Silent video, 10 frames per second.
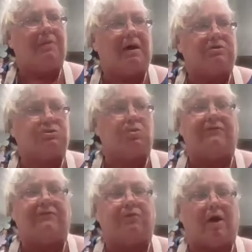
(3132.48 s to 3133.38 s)
in that
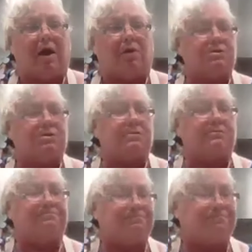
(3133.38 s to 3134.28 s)
same spot
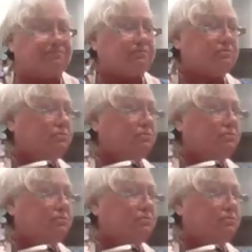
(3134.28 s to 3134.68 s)
for about